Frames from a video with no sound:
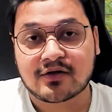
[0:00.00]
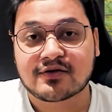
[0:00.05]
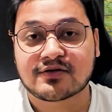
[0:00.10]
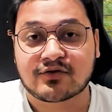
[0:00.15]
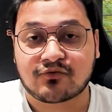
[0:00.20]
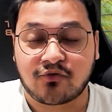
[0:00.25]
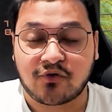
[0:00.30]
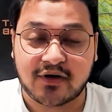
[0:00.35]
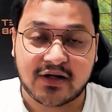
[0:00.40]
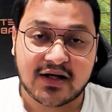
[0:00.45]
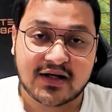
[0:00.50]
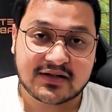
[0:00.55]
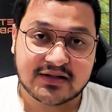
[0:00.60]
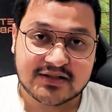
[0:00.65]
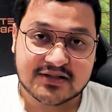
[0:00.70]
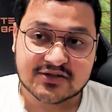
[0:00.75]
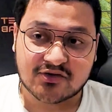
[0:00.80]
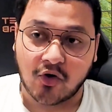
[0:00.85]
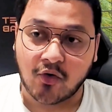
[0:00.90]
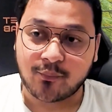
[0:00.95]
So what are
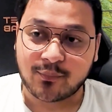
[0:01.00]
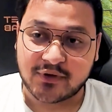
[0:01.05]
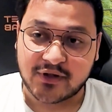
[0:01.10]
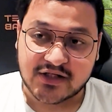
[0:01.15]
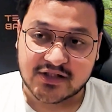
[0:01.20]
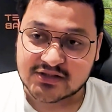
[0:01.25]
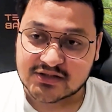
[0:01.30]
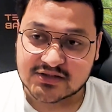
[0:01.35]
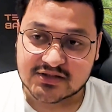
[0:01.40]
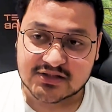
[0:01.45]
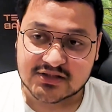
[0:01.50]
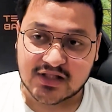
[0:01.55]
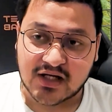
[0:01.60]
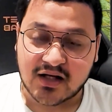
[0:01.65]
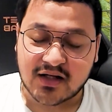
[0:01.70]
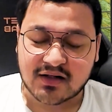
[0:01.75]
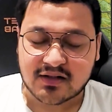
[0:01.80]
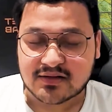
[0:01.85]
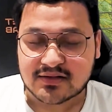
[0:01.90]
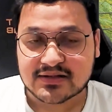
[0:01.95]
these operations
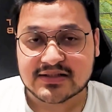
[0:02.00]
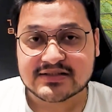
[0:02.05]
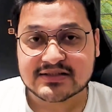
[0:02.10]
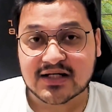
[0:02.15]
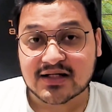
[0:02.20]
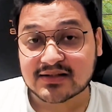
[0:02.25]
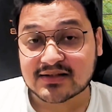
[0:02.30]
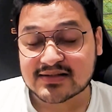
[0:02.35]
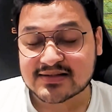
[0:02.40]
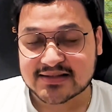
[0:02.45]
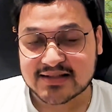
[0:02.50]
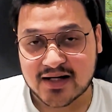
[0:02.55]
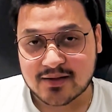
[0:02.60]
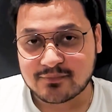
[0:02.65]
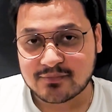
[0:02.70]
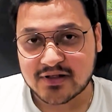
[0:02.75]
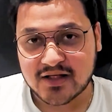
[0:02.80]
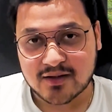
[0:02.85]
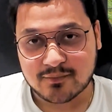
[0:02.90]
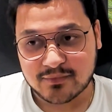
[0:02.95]
are? These are the
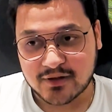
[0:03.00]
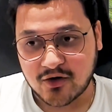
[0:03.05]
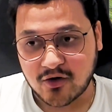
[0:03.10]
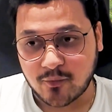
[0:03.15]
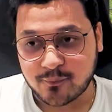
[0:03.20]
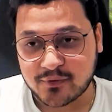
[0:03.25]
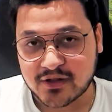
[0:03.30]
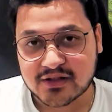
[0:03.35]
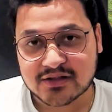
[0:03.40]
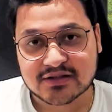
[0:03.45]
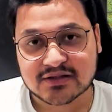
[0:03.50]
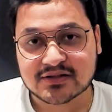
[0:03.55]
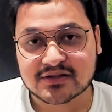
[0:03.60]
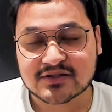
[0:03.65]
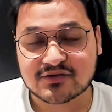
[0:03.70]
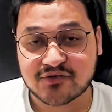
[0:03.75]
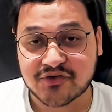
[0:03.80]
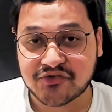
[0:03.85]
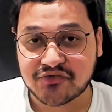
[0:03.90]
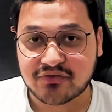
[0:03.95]
same DML
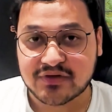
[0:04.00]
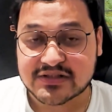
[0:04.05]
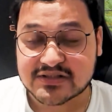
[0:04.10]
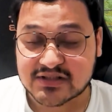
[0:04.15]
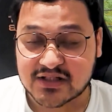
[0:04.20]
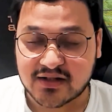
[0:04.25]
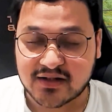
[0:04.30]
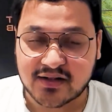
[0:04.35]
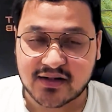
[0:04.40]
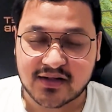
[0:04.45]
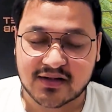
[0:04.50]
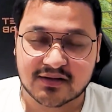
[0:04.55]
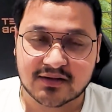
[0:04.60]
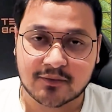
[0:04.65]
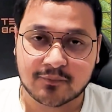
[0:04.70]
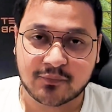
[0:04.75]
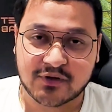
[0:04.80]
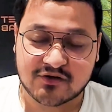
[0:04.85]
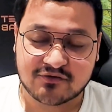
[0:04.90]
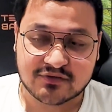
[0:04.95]
operations which we studied in the
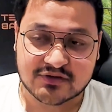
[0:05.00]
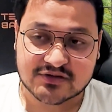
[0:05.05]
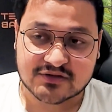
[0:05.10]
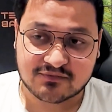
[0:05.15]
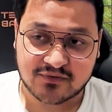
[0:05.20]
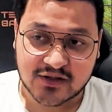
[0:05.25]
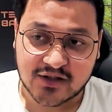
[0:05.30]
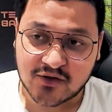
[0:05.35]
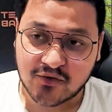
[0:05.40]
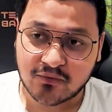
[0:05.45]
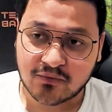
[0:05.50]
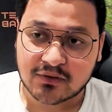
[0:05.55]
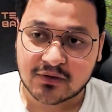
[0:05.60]
previous video: